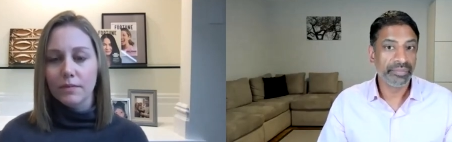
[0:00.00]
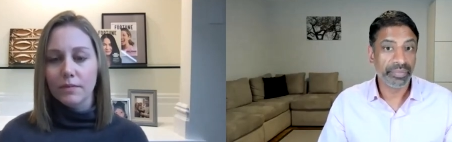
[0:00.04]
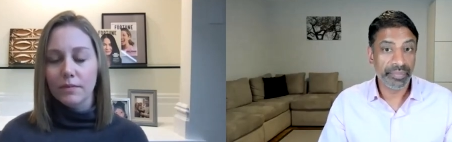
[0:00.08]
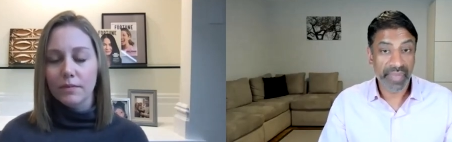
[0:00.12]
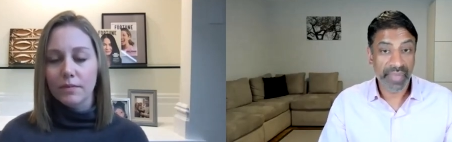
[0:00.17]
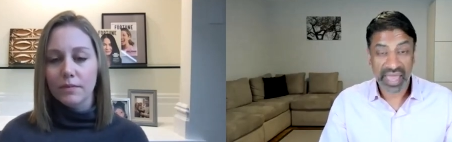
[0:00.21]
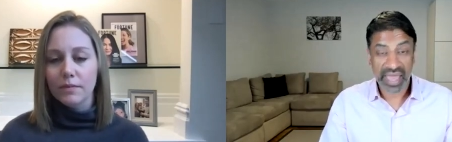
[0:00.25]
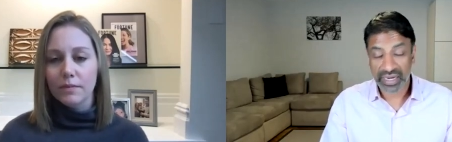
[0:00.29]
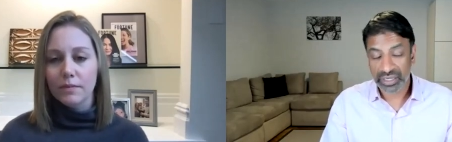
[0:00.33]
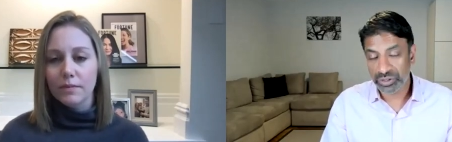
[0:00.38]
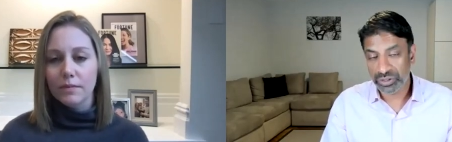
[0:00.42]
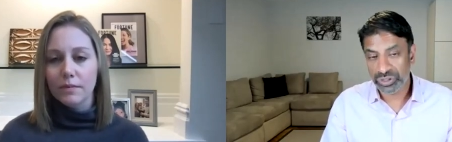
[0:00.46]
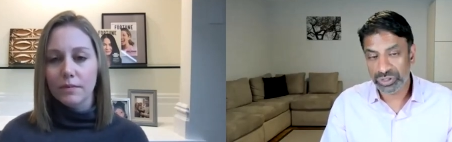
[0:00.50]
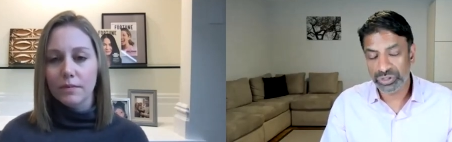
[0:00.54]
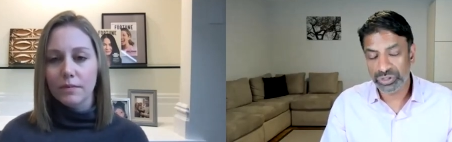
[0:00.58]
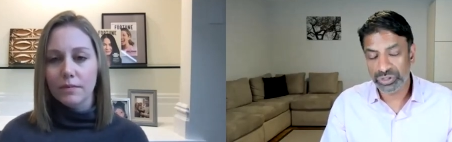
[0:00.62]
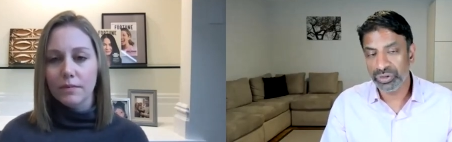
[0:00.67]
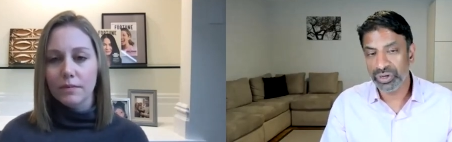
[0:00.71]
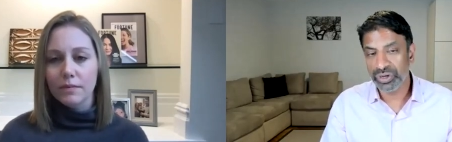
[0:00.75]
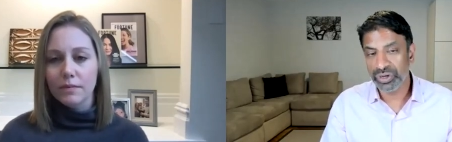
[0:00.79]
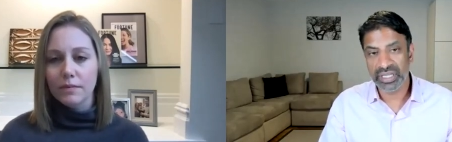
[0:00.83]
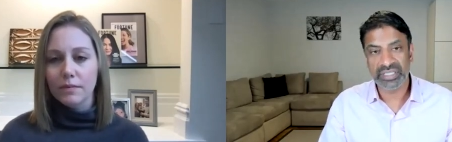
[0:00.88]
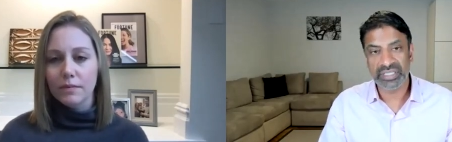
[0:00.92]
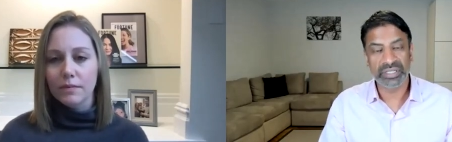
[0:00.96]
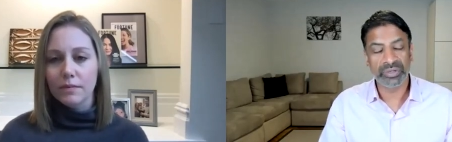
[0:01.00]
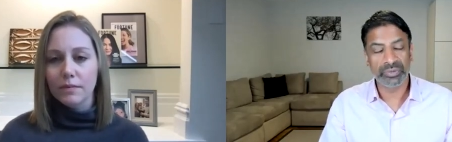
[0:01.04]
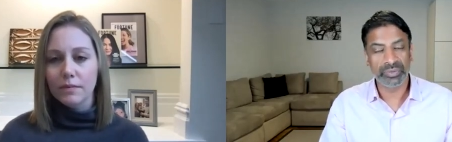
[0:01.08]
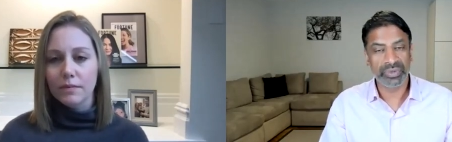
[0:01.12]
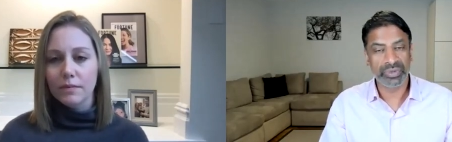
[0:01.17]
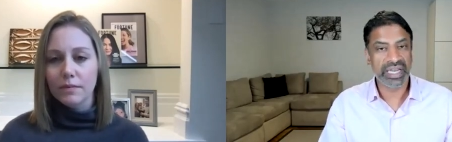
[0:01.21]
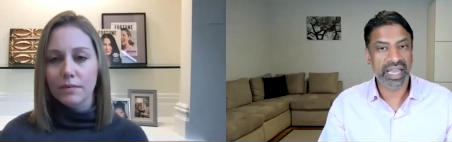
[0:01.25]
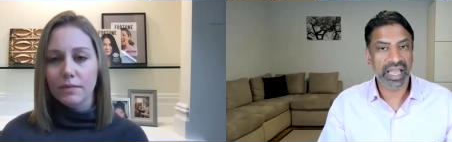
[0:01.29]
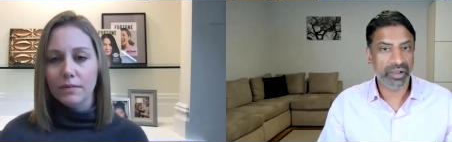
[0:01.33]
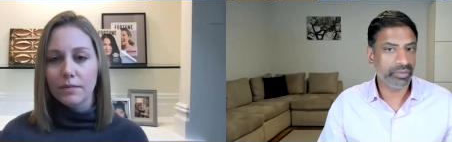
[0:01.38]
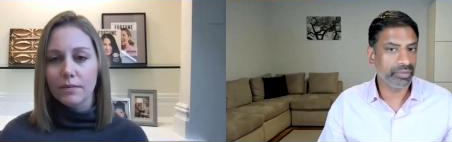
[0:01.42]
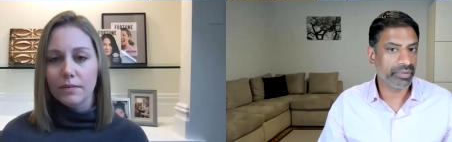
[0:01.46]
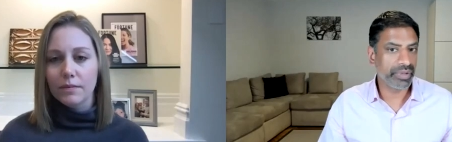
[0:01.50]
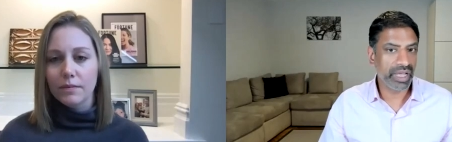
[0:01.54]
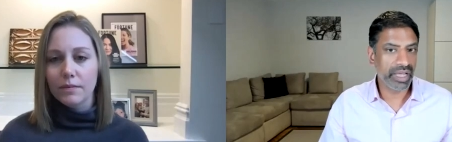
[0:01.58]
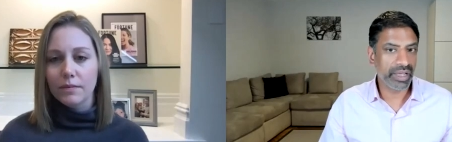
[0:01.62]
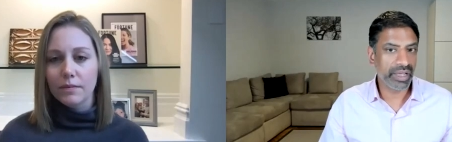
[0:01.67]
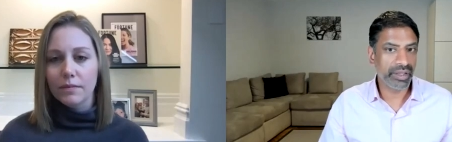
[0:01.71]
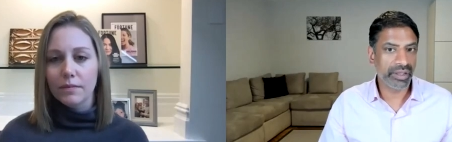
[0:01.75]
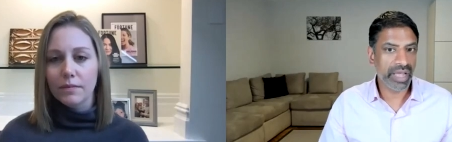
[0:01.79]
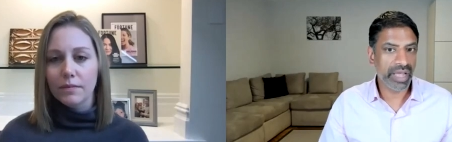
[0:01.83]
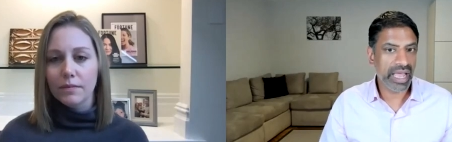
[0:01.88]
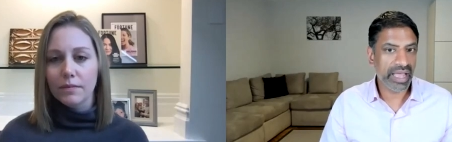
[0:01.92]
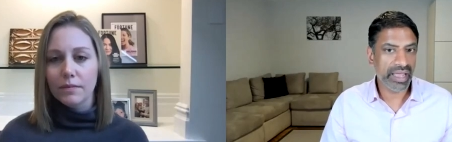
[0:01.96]
Speaker 1: medical students, and we now
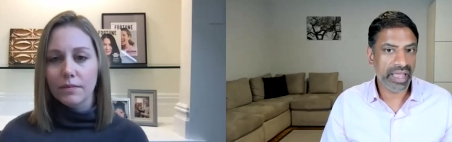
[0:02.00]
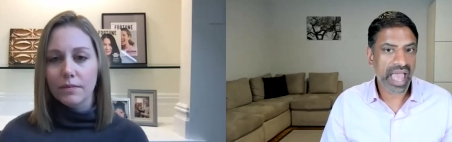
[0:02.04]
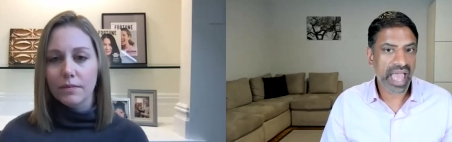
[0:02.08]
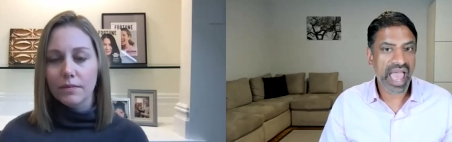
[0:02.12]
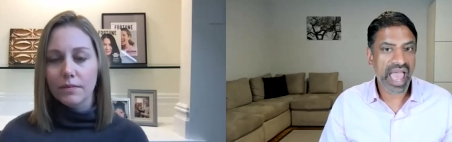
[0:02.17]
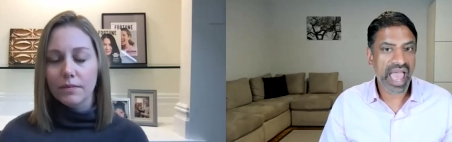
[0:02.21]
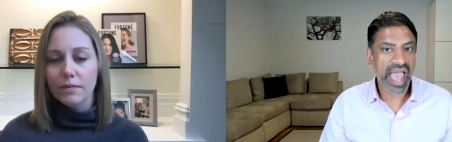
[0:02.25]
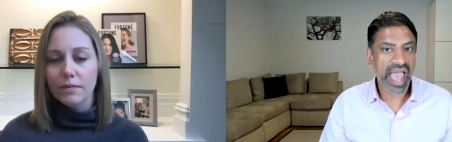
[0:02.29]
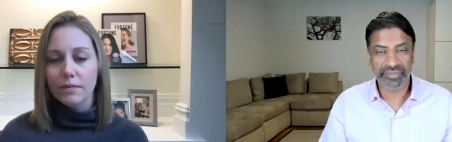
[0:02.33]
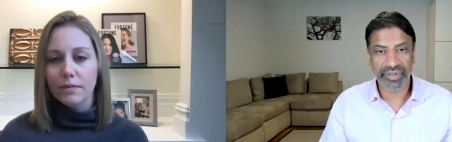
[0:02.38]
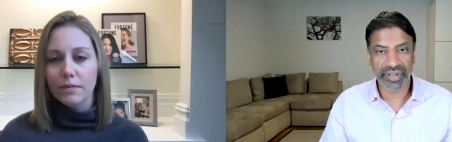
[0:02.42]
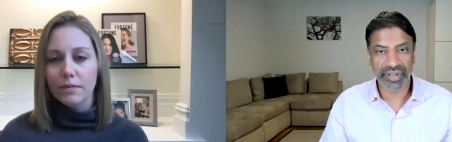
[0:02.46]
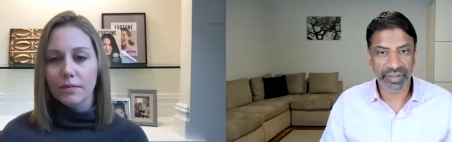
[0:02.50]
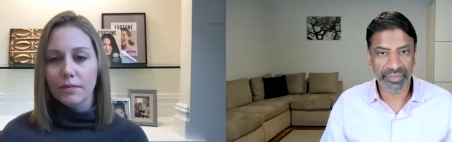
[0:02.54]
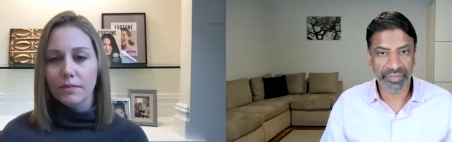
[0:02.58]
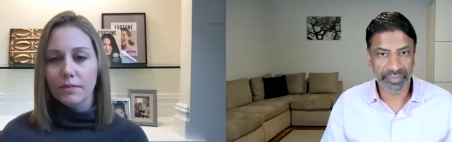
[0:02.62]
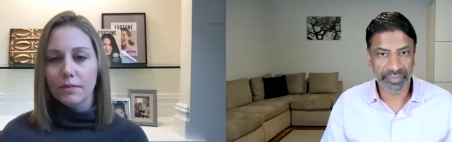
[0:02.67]
have